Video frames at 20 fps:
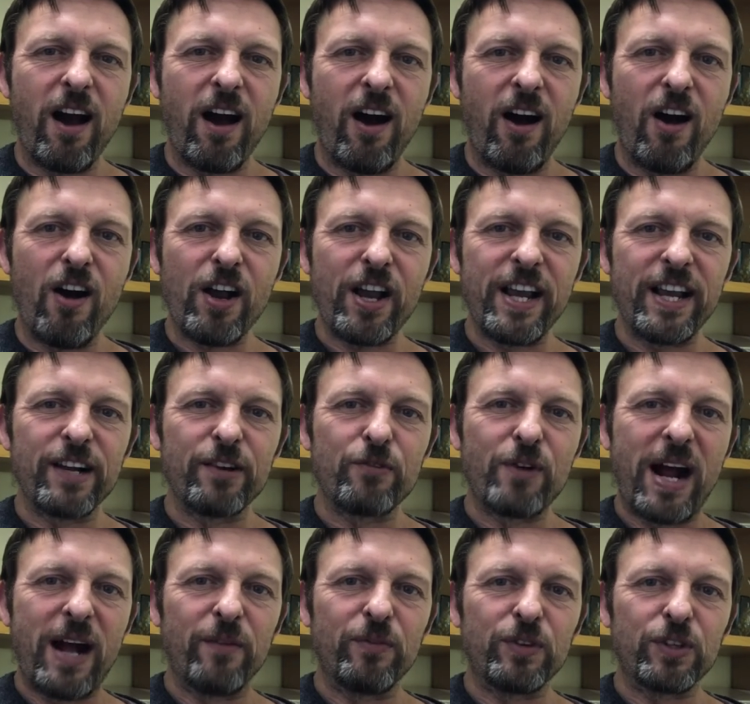arcing
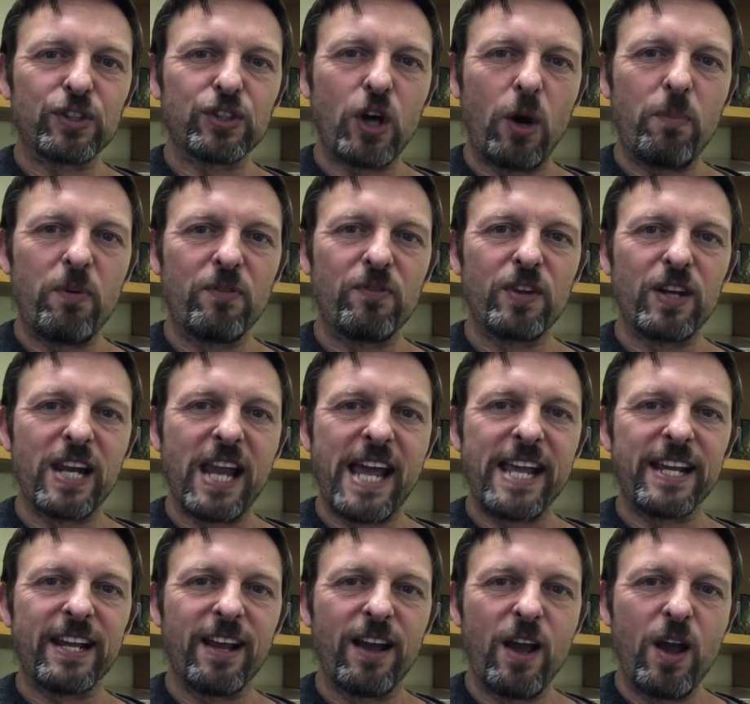round the top of the
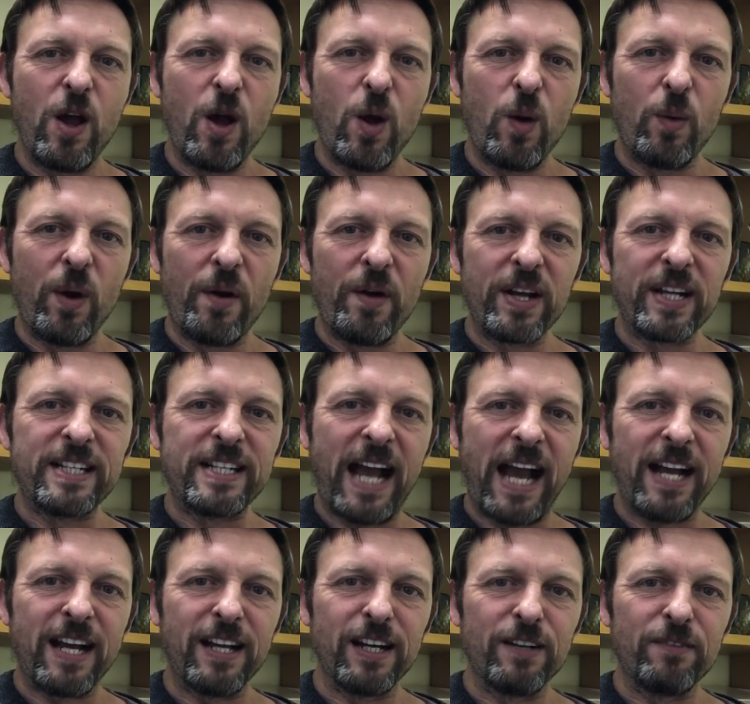lake, where a
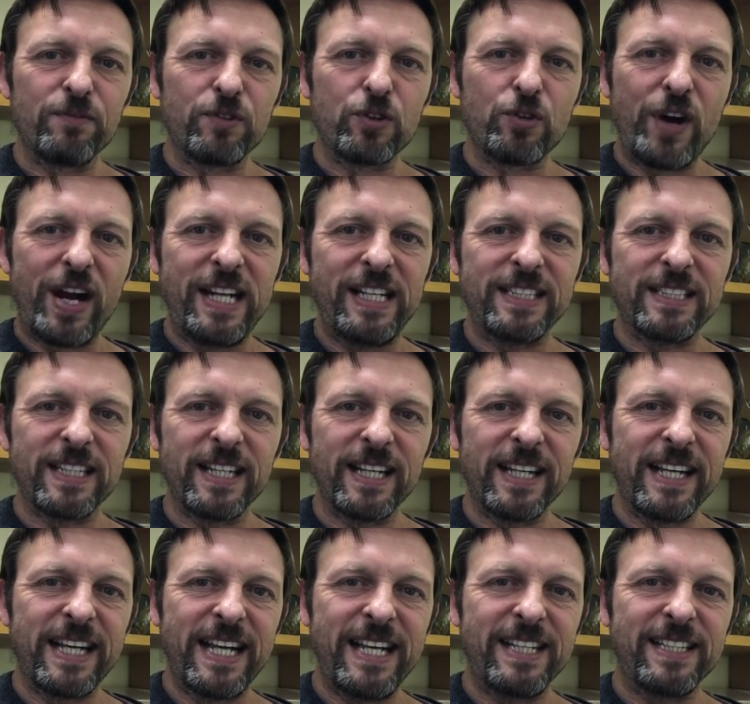gaggle of
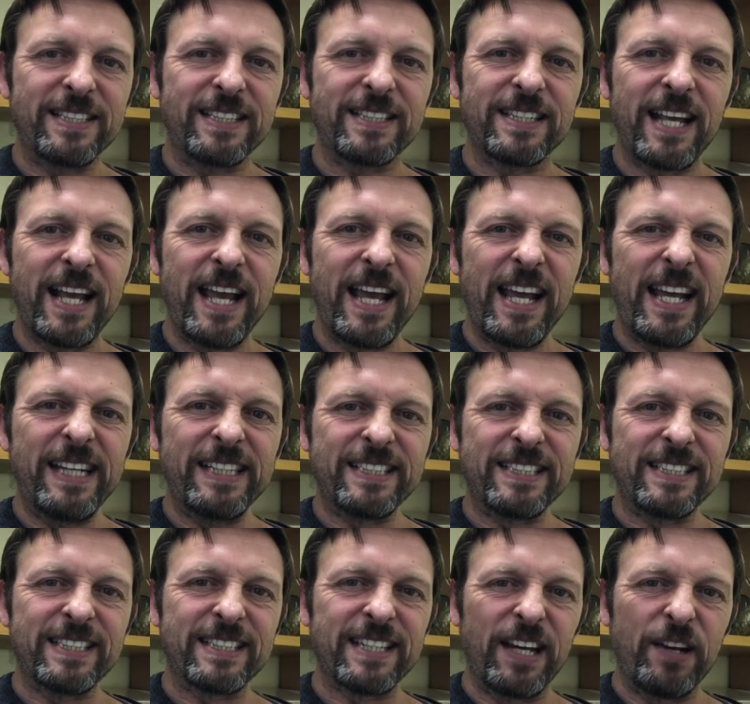grazing geese
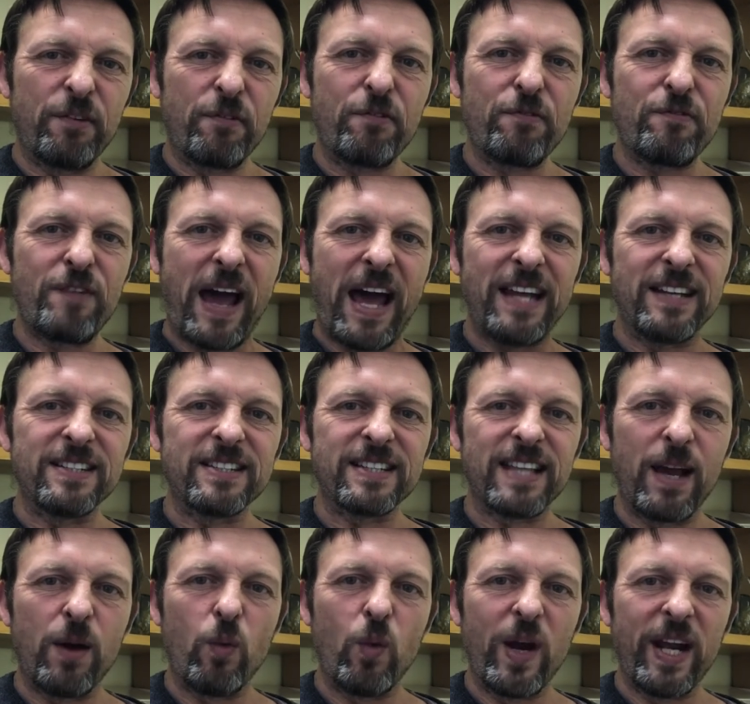hissed and fanned
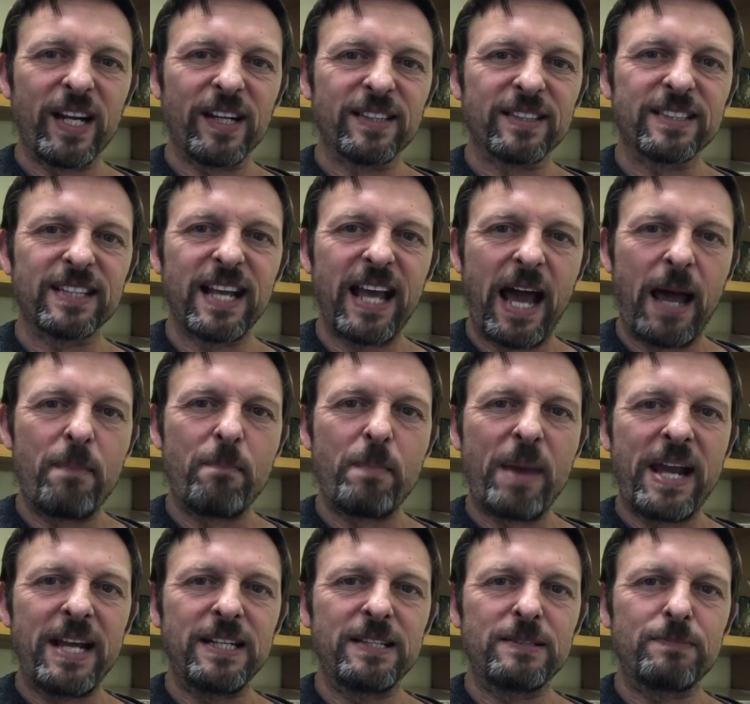their wings and
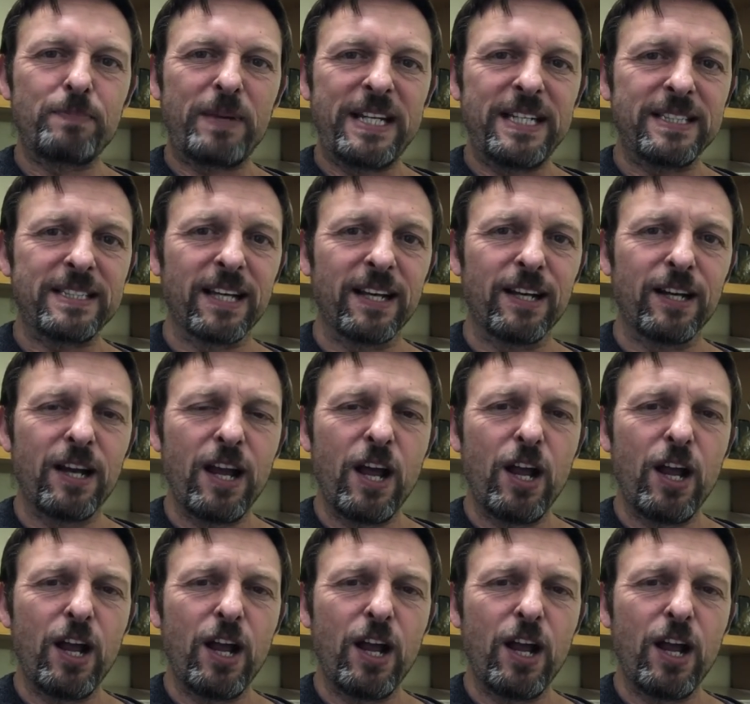made Peter